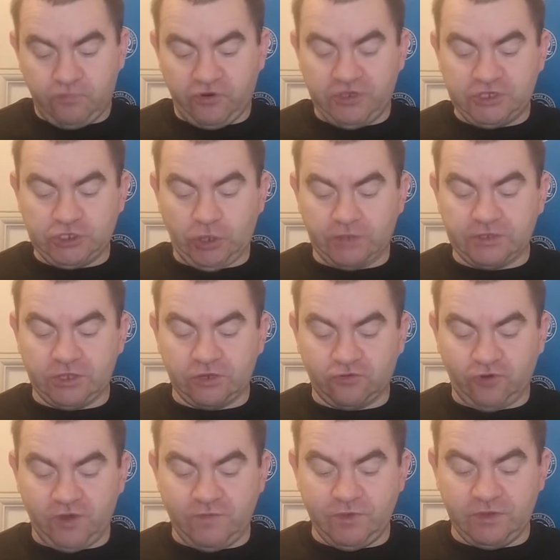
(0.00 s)
pre-signed an
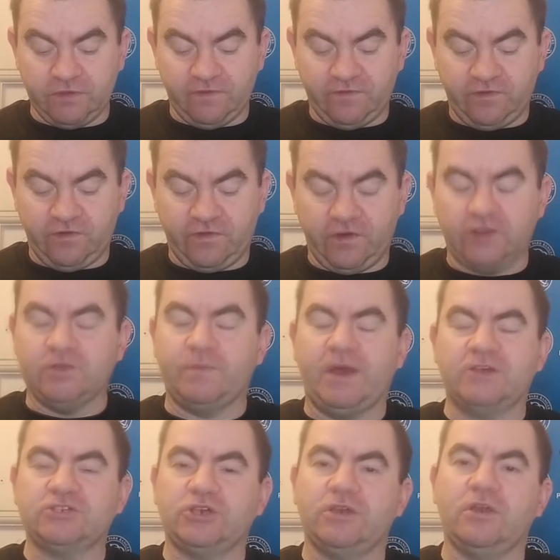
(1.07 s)
agreement for
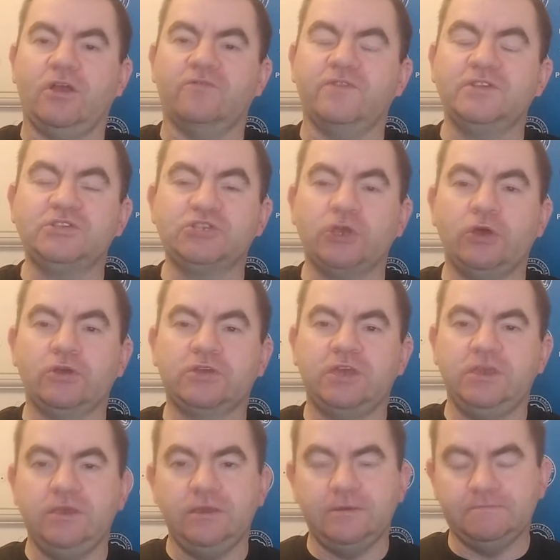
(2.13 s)
Fenerbahce over in
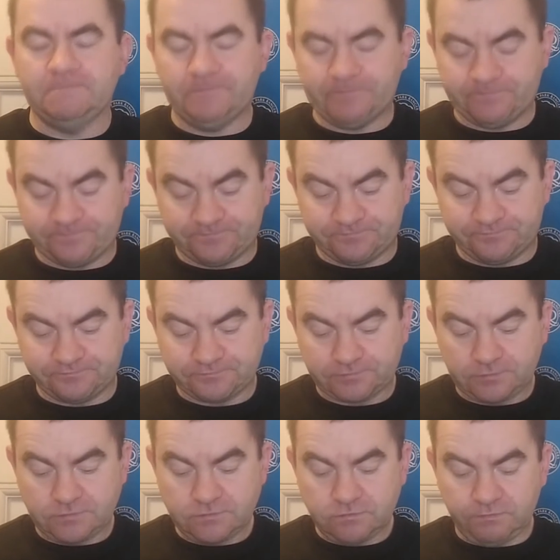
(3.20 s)
Turkey
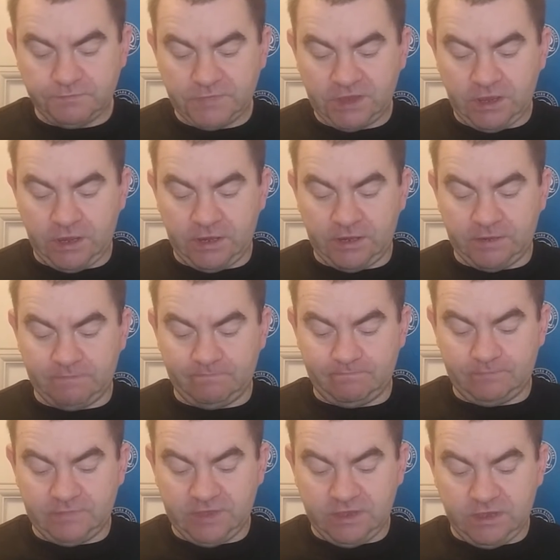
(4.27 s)

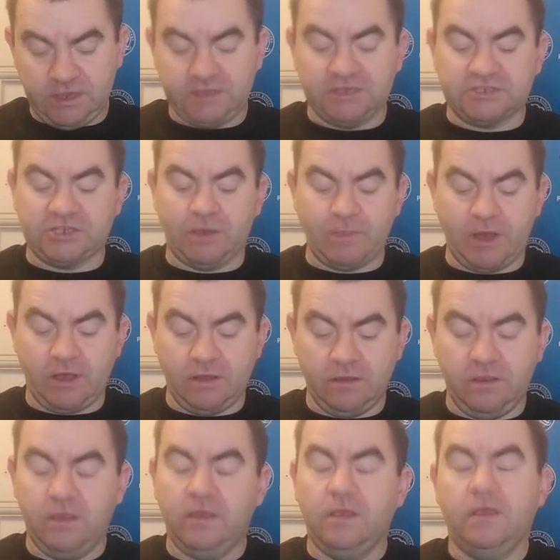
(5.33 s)
in the summer.
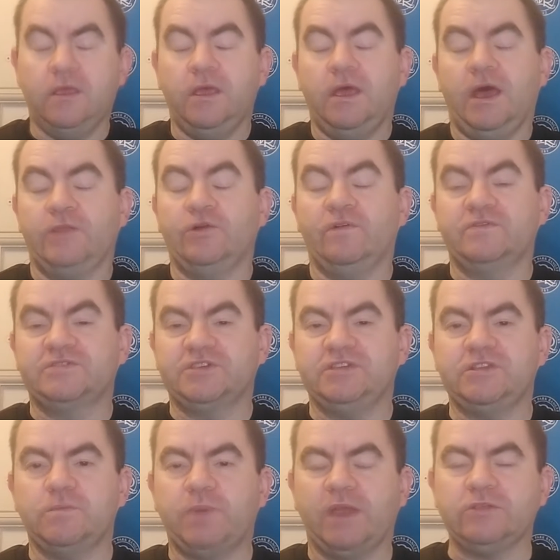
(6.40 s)
And
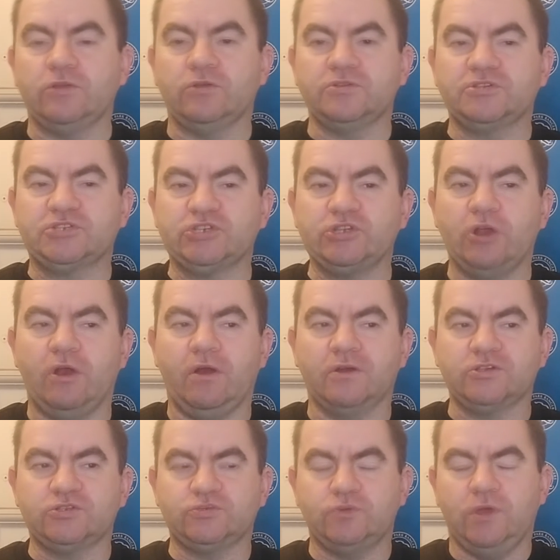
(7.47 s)
obviously, depending on the
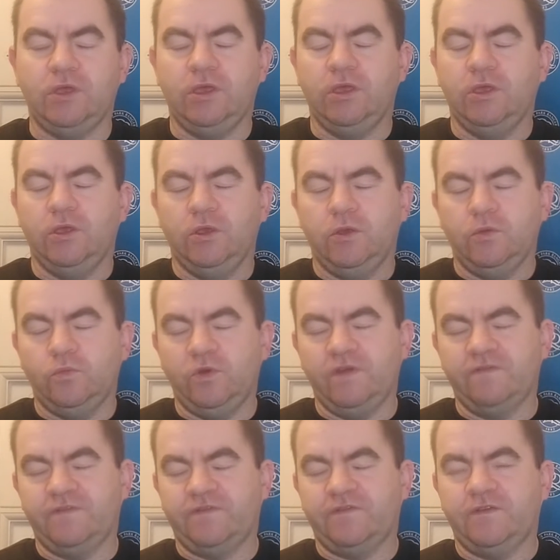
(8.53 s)
scenarios
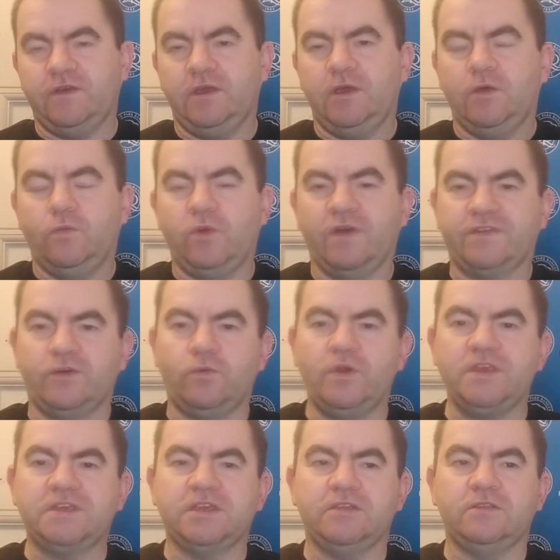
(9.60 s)
with whether
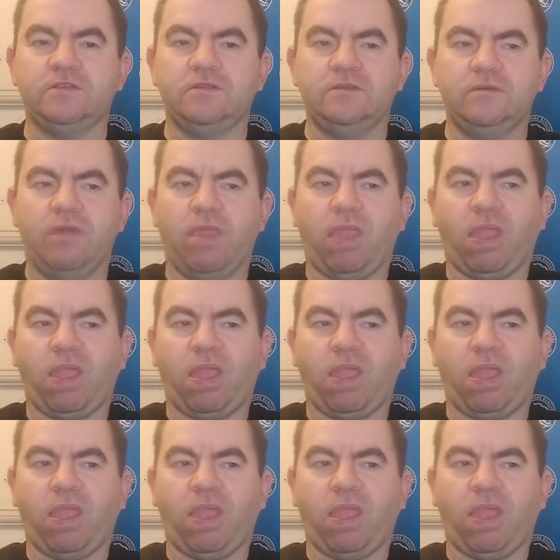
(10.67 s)
we can